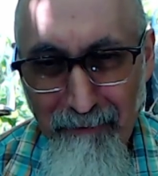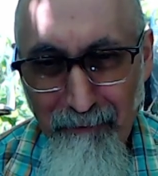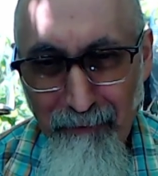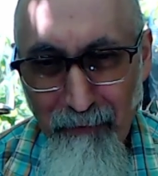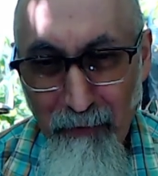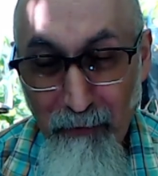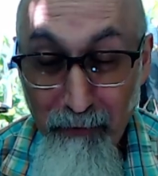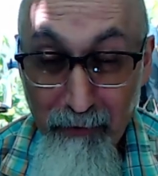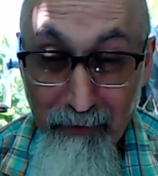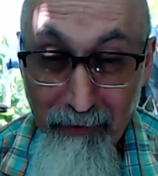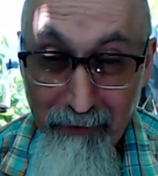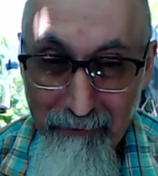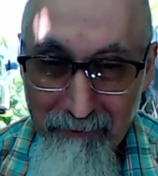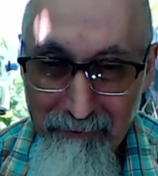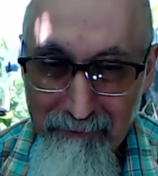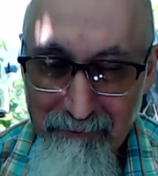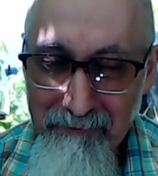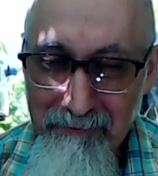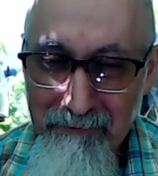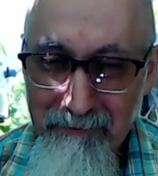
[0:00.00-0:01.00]
or
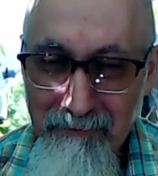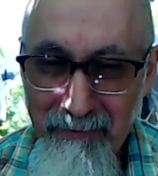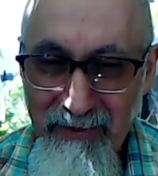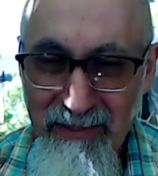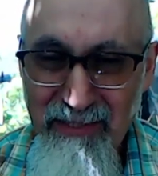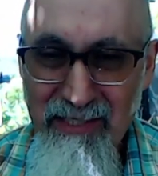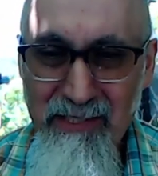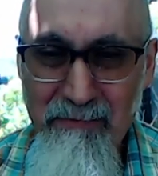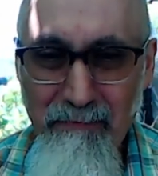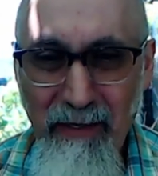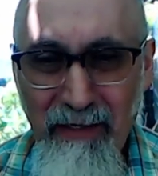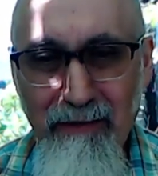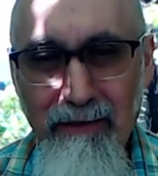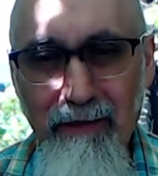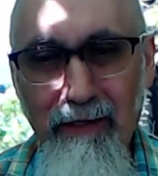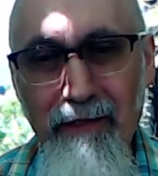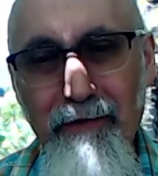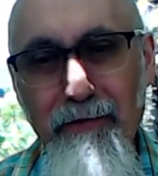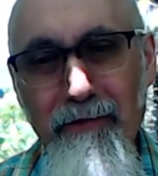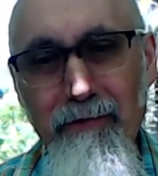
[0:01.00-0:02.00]
be a
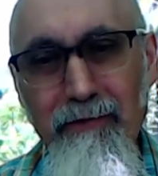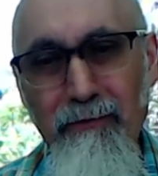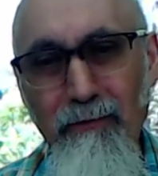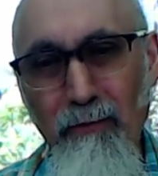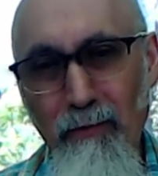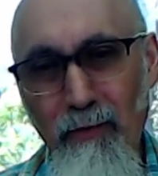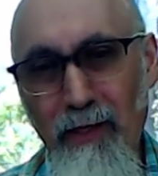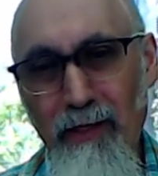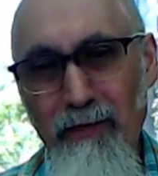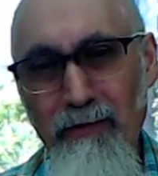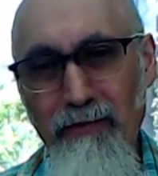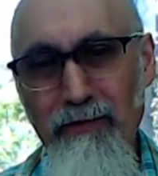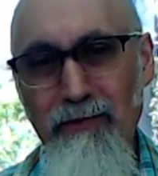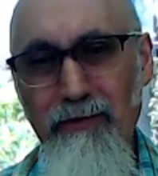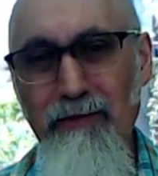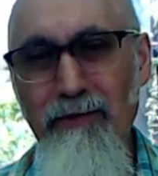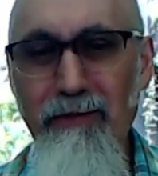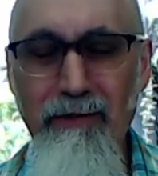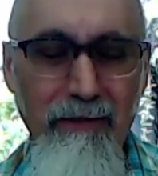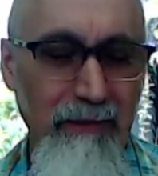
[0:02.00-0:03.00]
spectator and
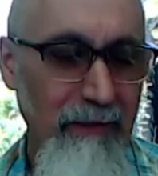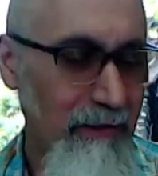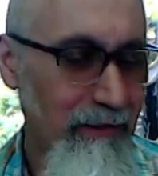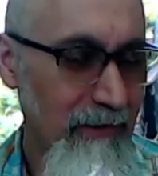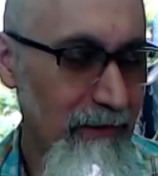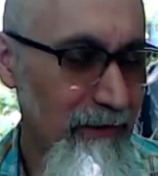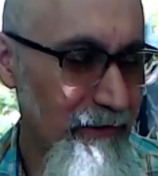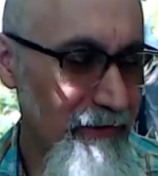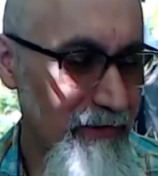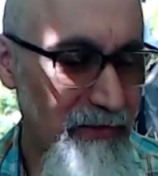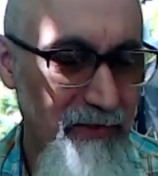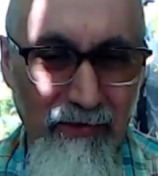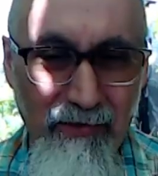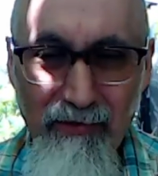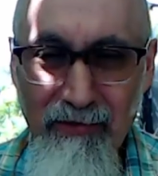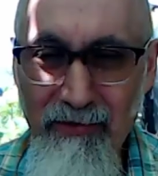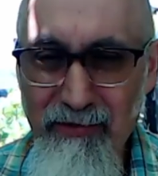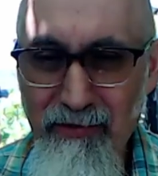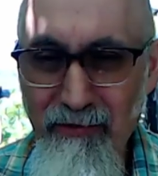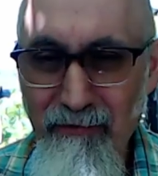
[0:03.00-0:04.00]
watch the
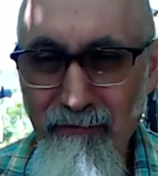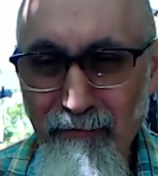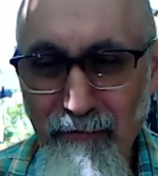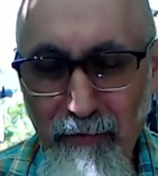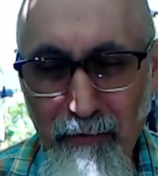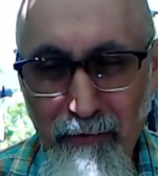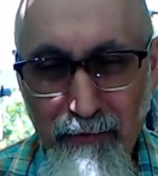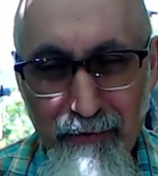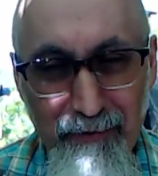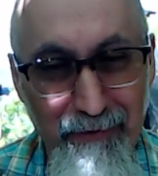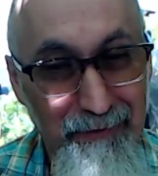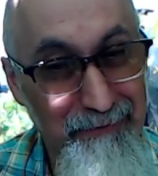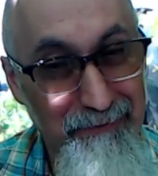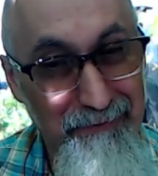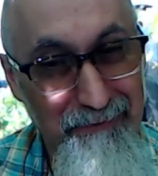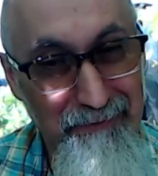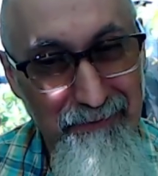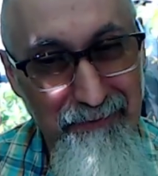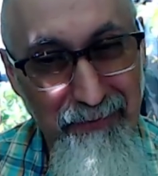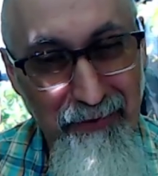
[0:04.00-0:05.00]
circus unfold.
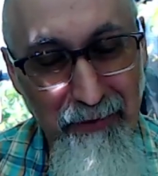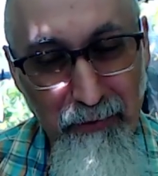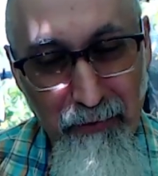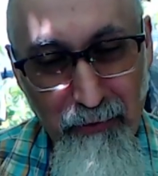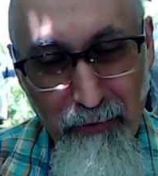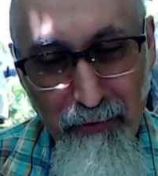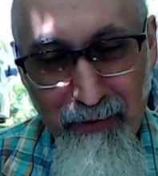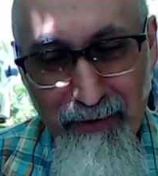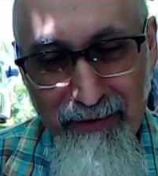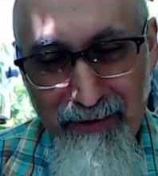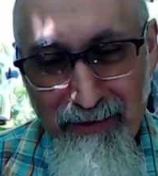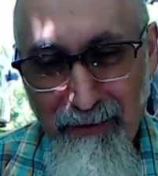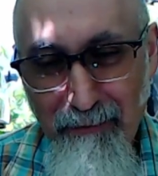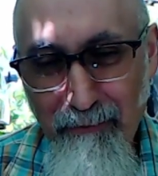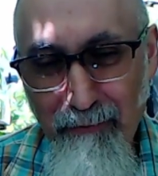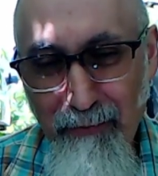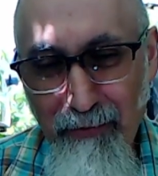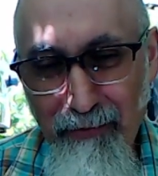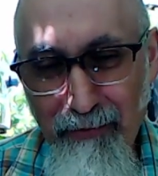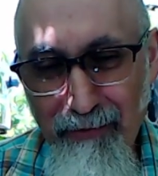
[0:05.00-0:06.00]
But know at some
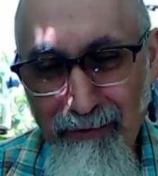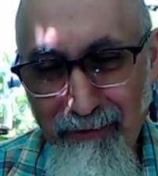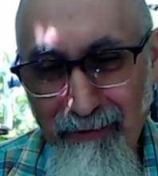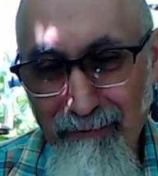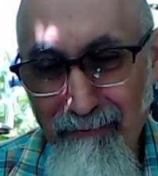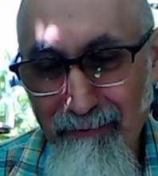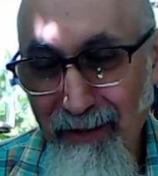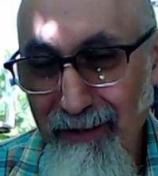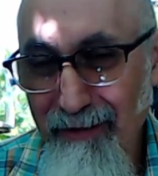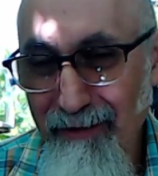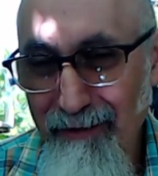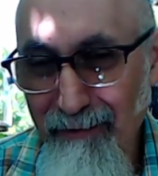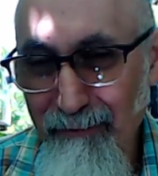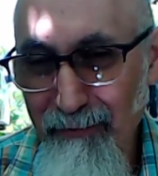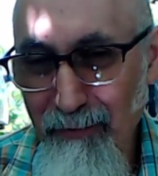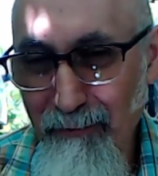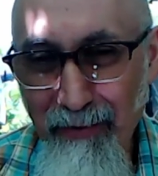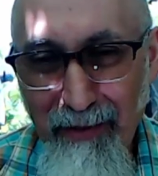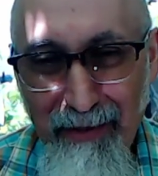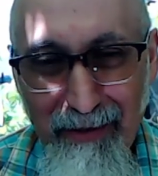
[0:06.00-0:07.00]
point it might come
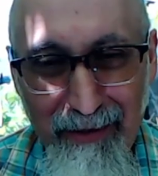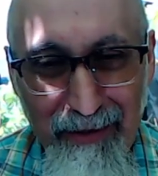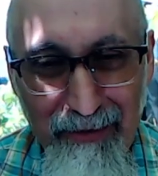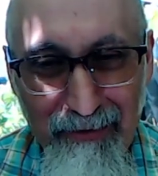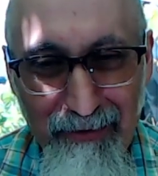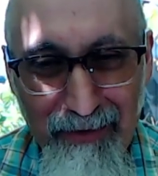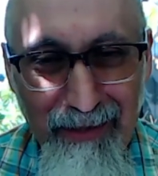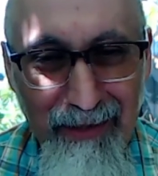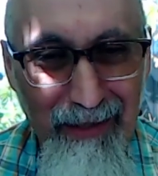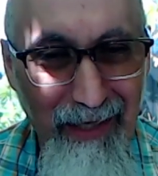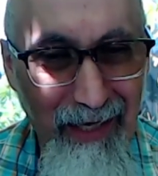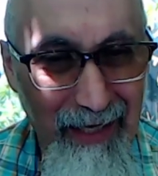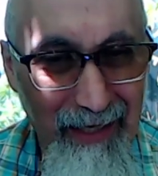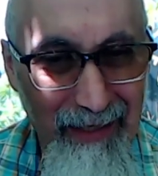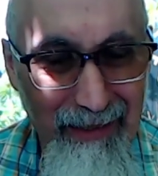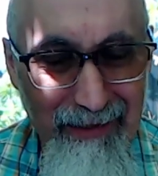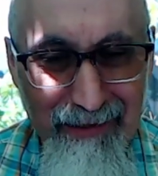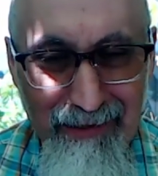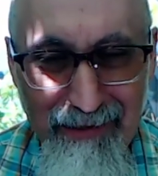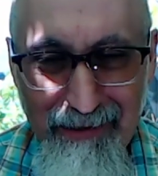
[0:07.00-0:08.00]
to bite you in the
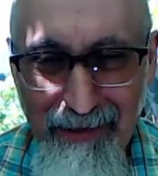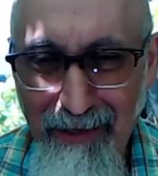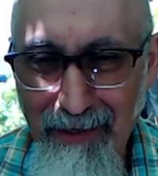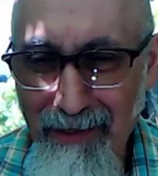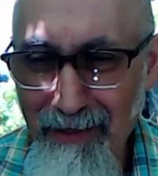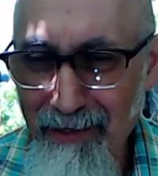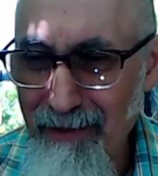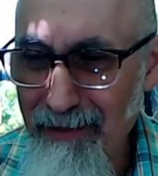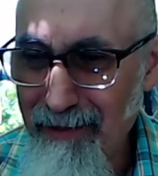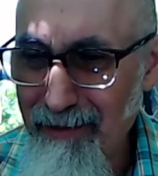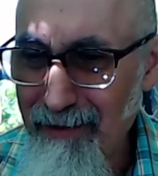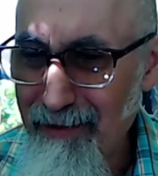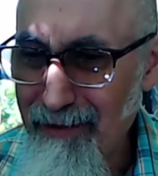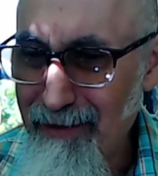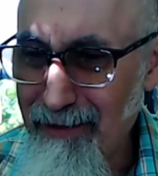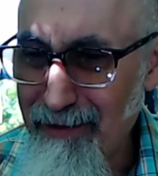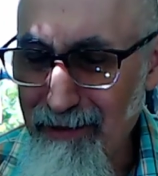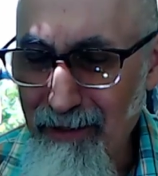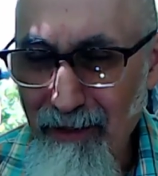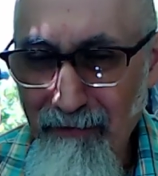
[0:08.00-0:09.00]
ass.
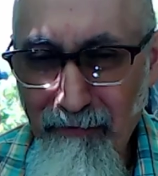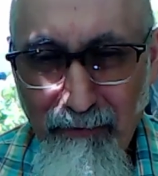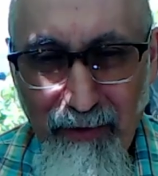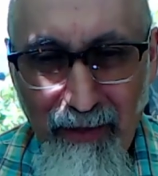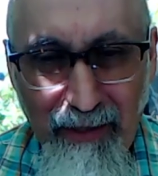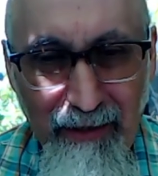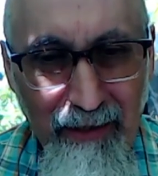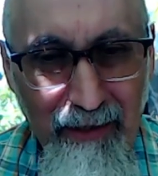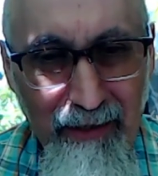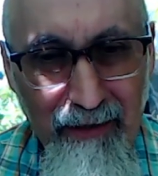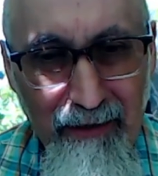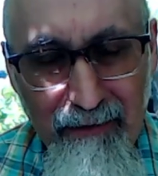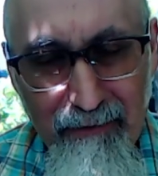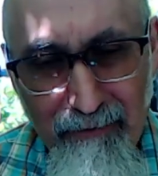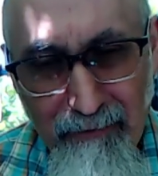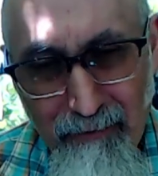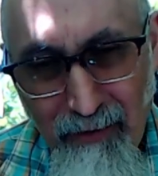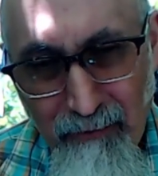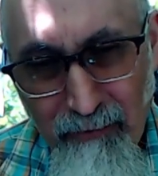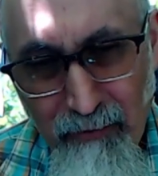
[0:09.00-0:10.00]
Aside from that, gang,
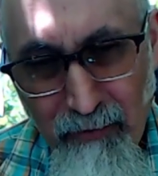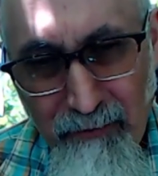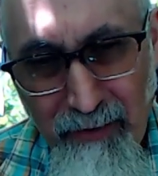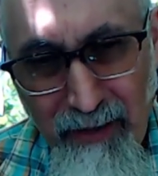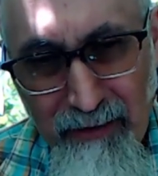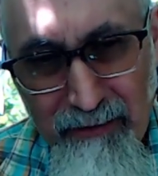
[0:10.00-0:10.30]
I'm going back